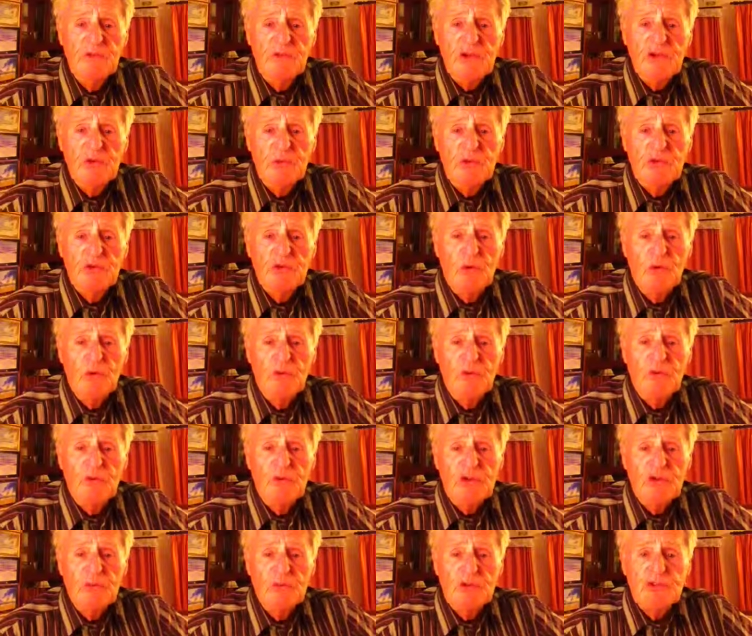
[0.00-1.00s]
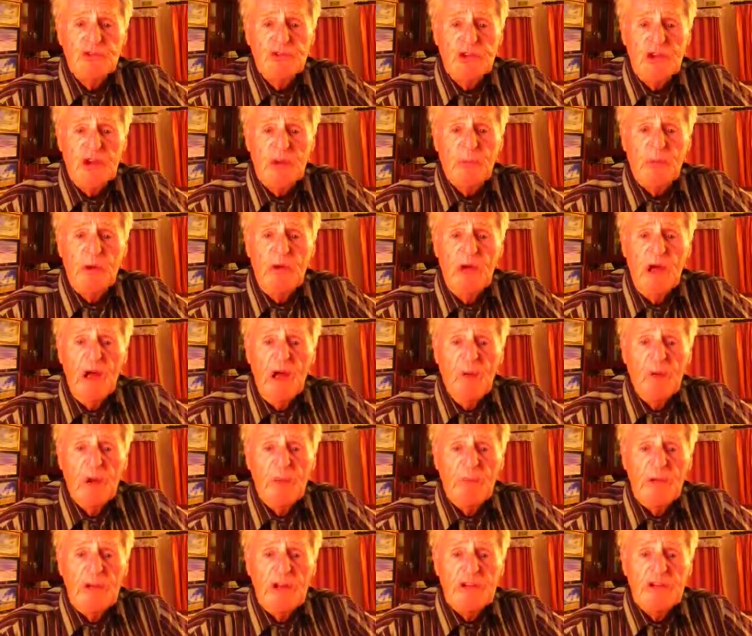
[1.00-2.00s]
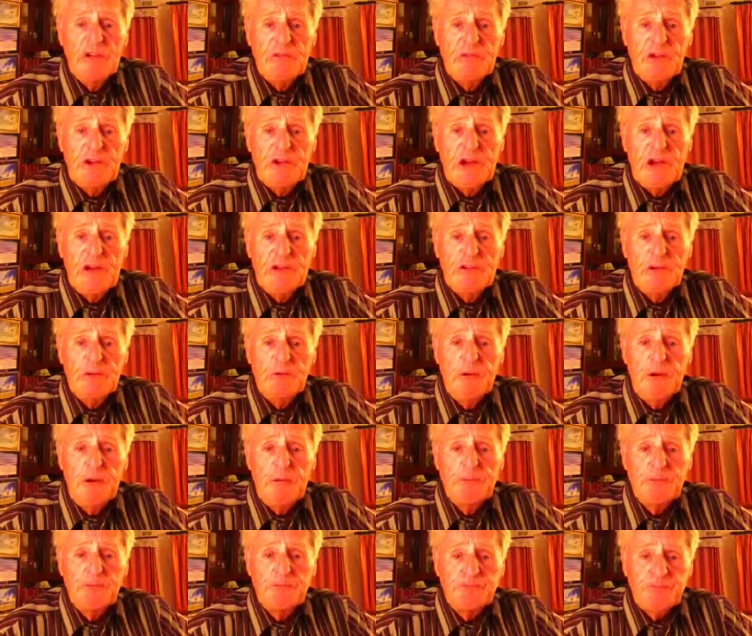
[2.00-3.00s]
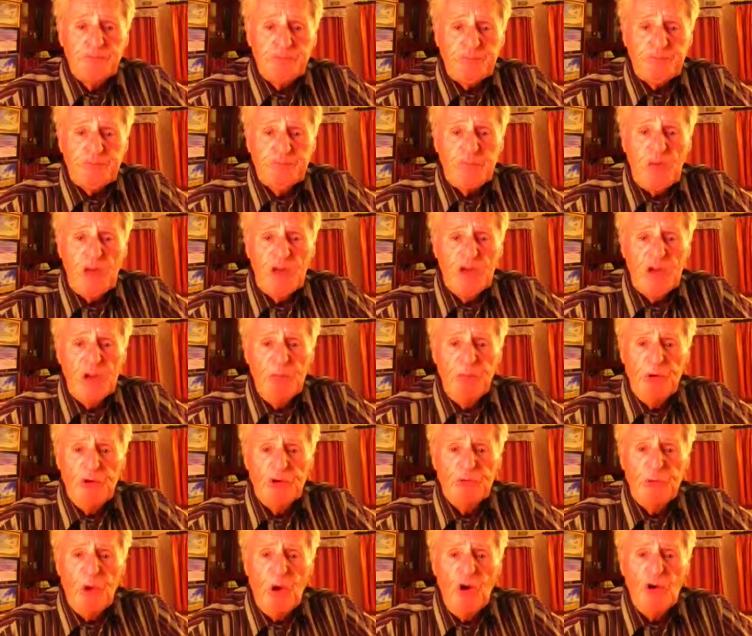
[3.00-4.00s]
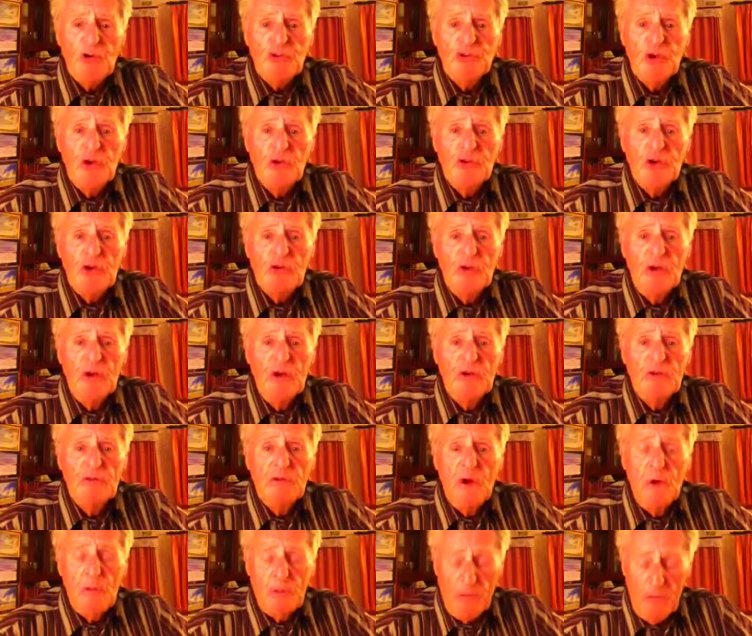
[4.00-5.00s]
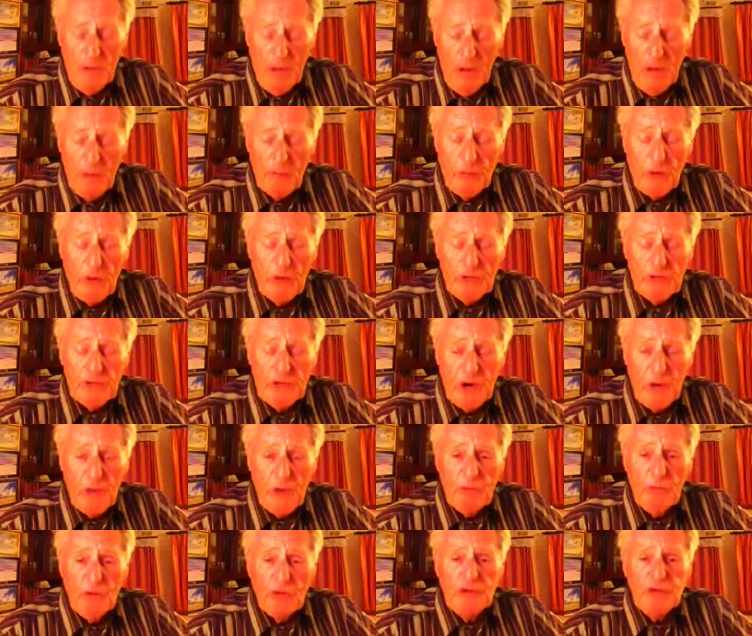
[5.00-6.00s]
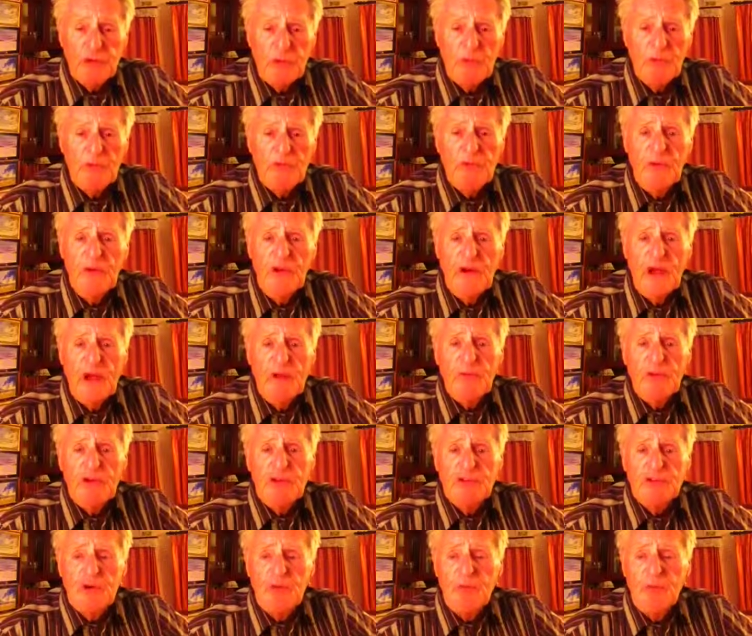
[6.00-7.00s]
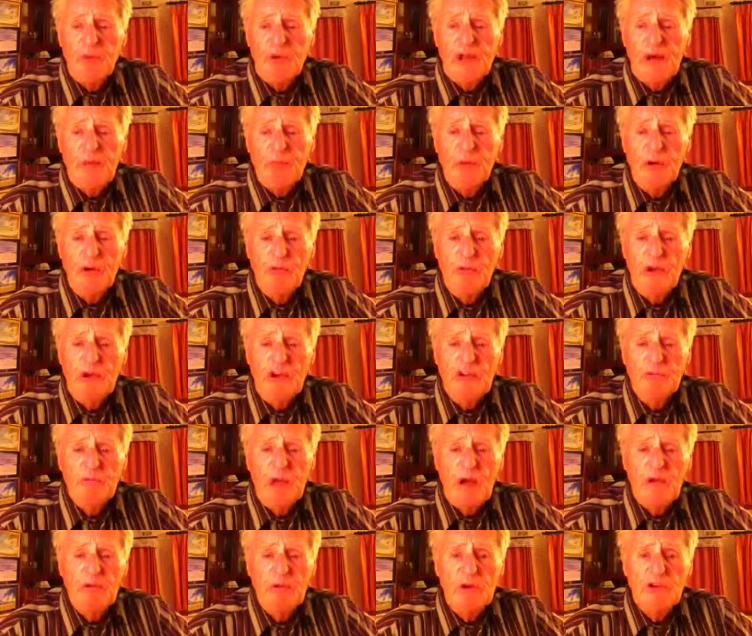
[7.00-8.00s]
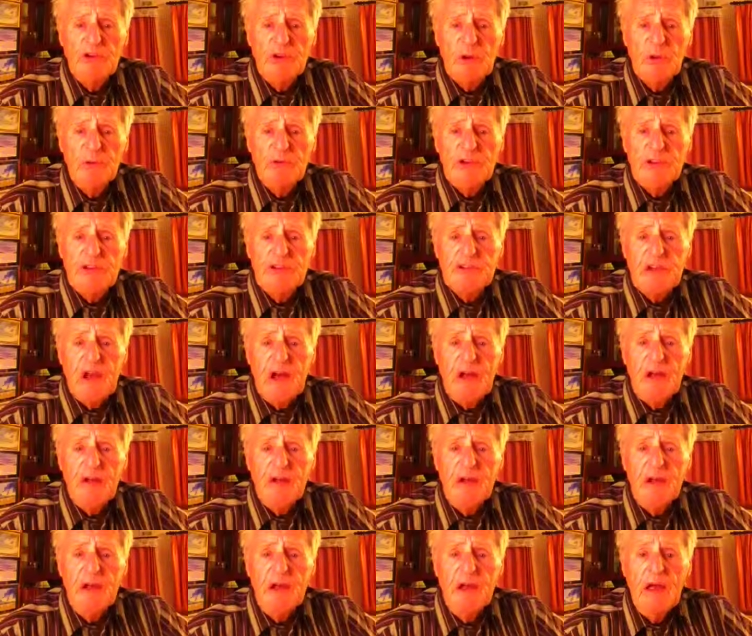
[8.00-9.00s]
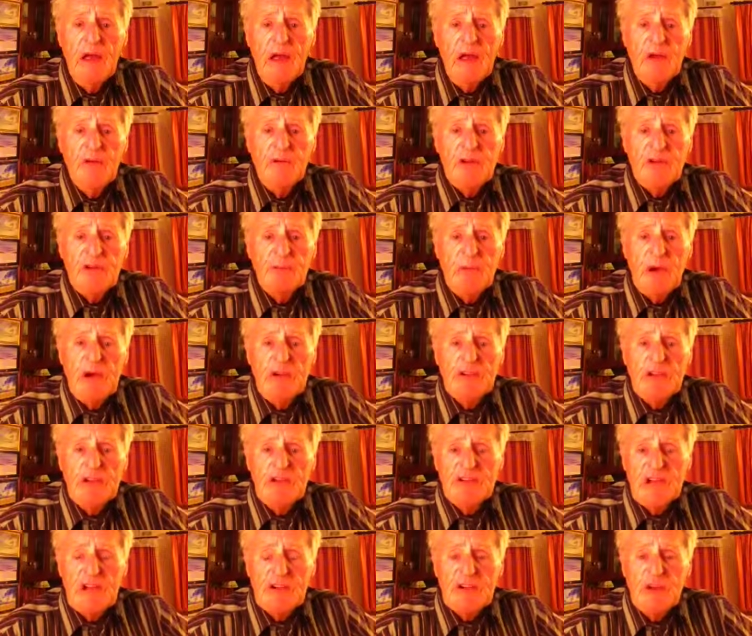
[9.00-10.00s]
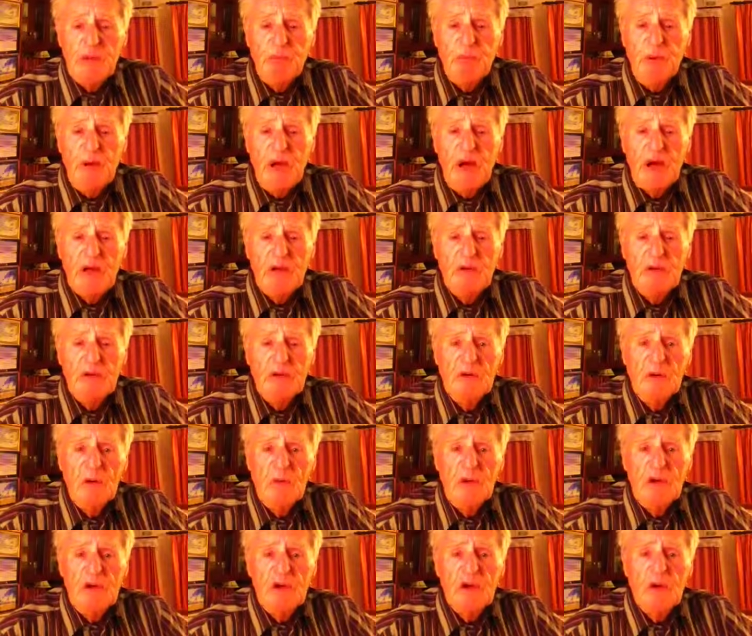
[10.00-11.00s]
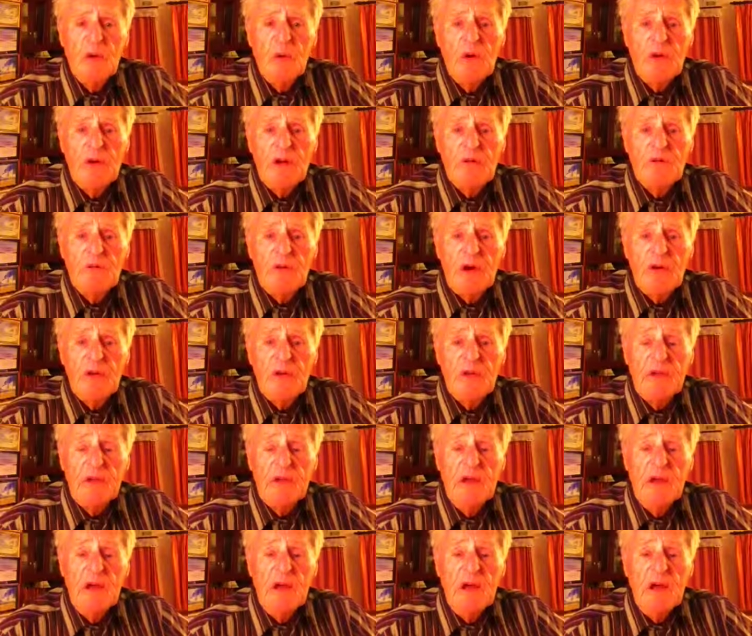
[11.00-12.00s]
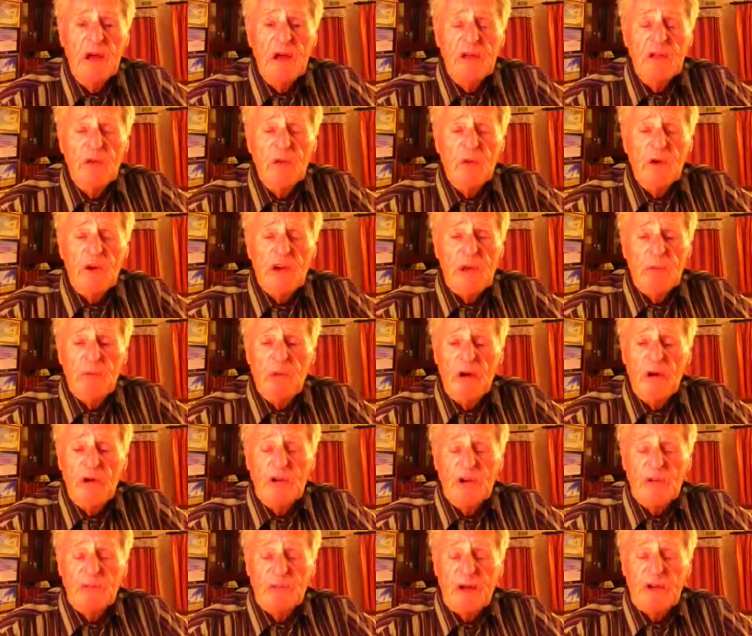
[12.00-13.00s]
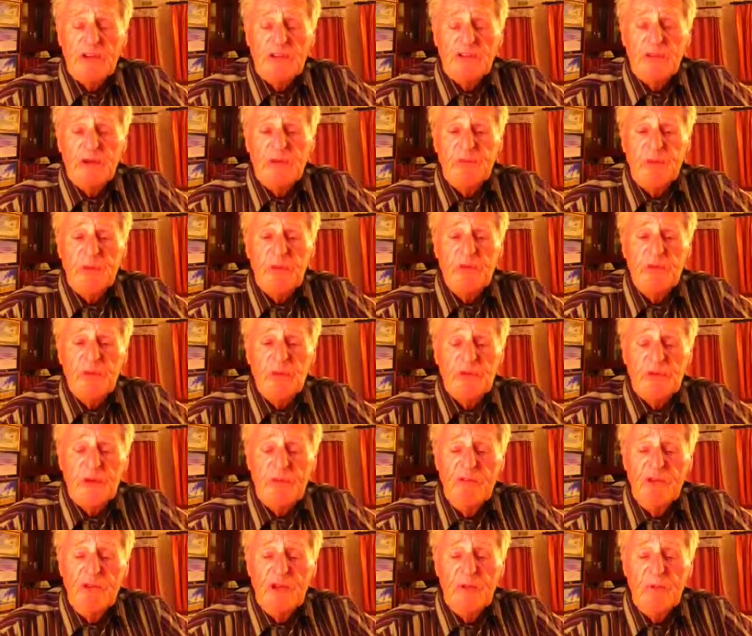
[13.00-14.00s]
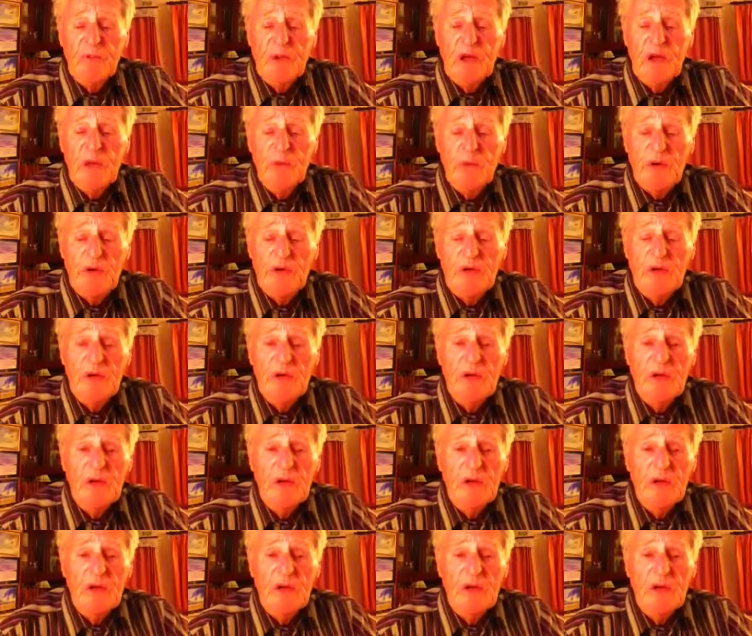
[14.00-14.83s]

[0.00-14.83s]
Fish was good and fish was cheap. When we into kedgeree, kippers, pork, jugged a grill, grot, pork trout with mushrooms filled, herring stuffed with apple rings, mackerels cooked each cider, fish beans and tatty pie. Oh, I won't go any further. Don't keep all your fancy foods, whatever they may be.